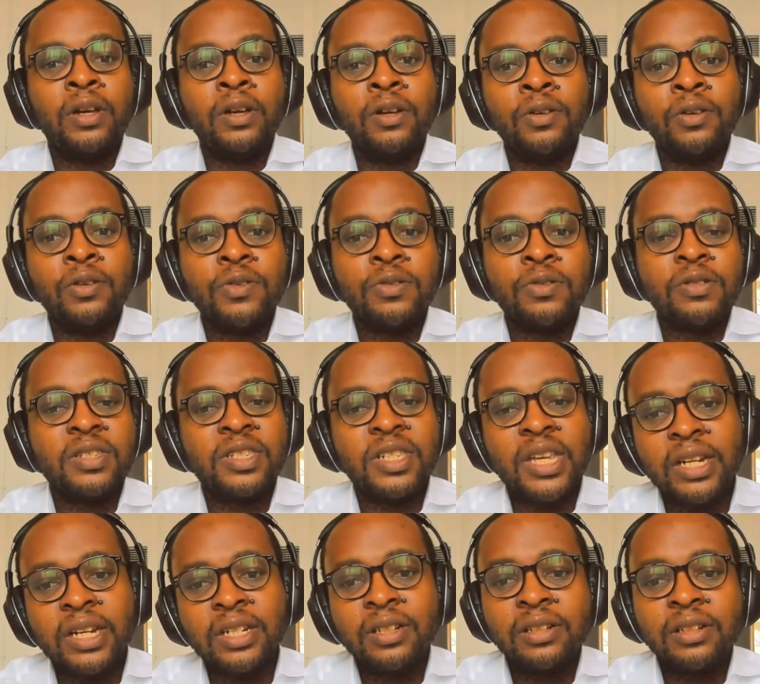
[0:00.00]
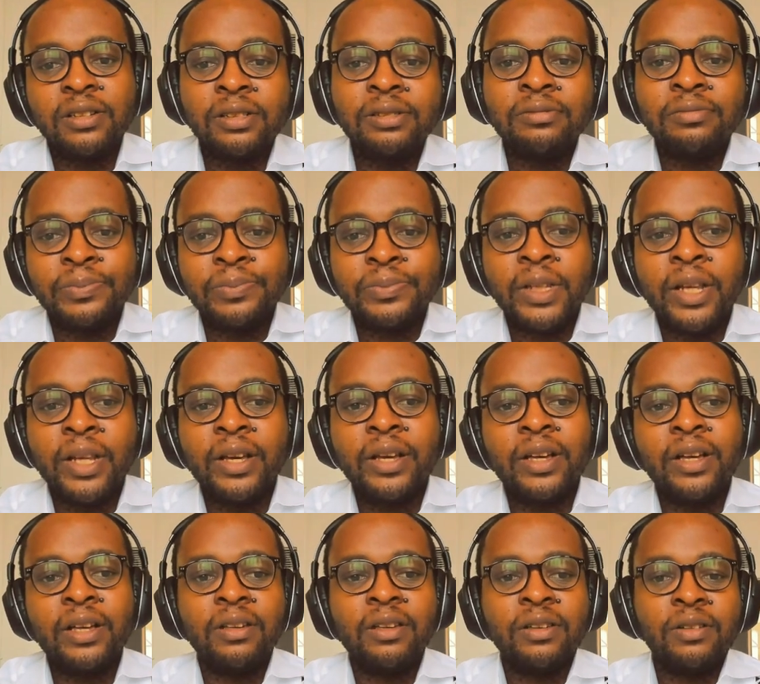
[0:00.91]
you know, settle,
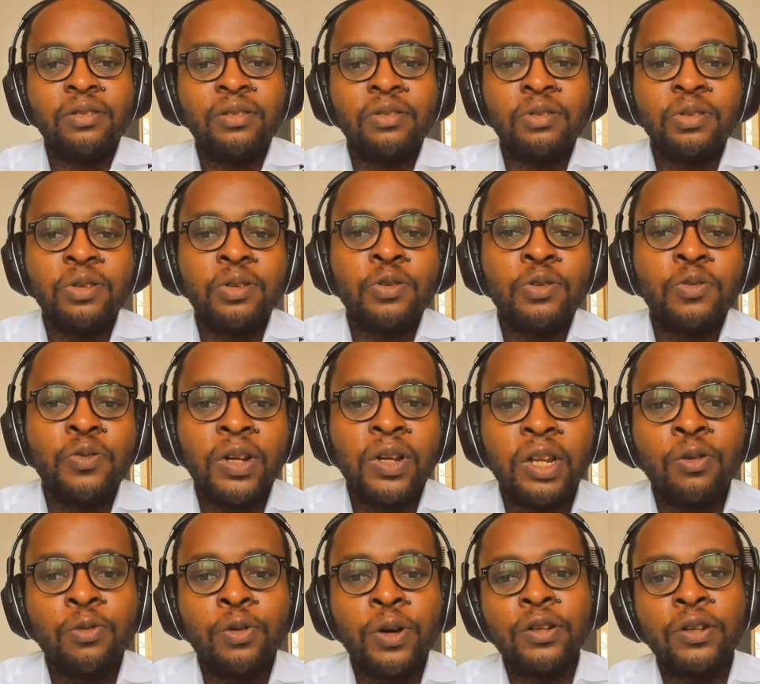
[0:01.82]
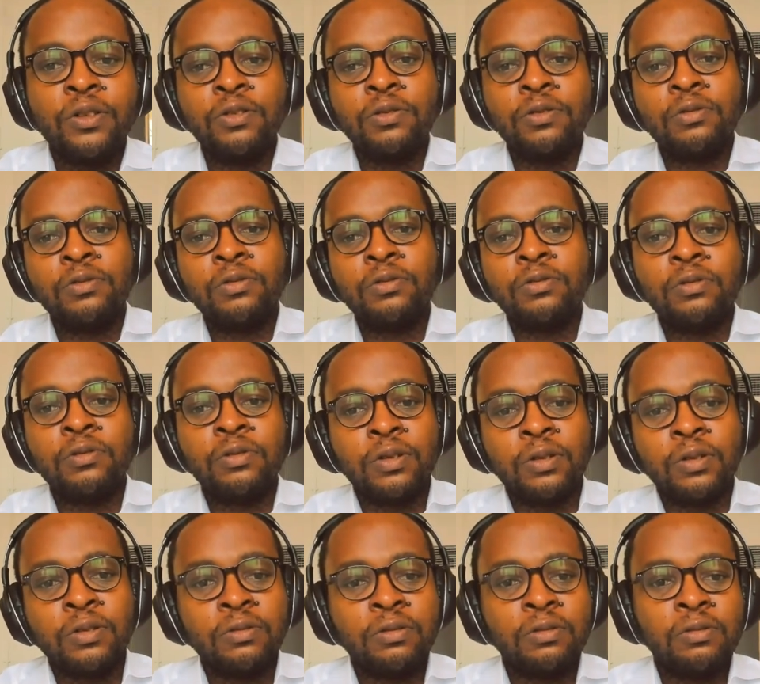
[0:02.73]
you know, you really want to,
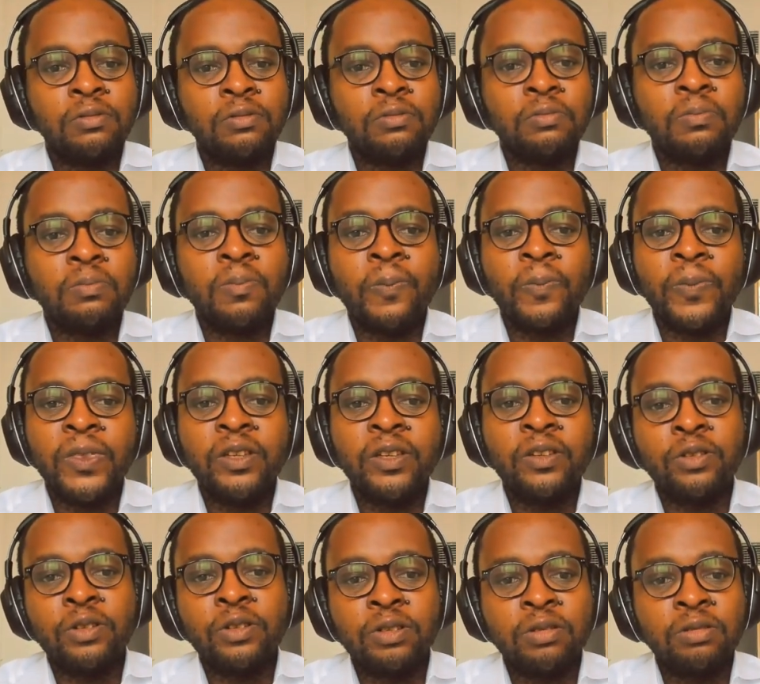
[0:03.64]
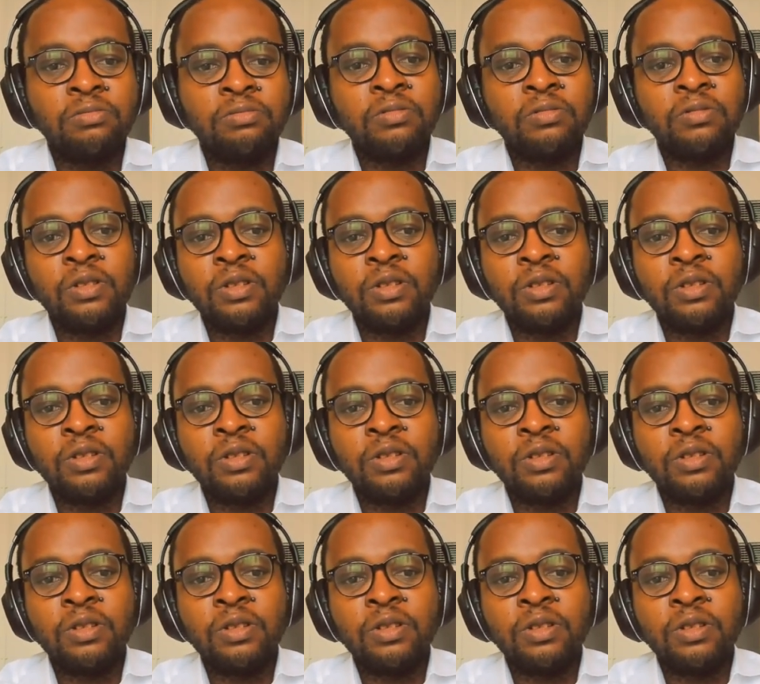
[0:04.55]
you know,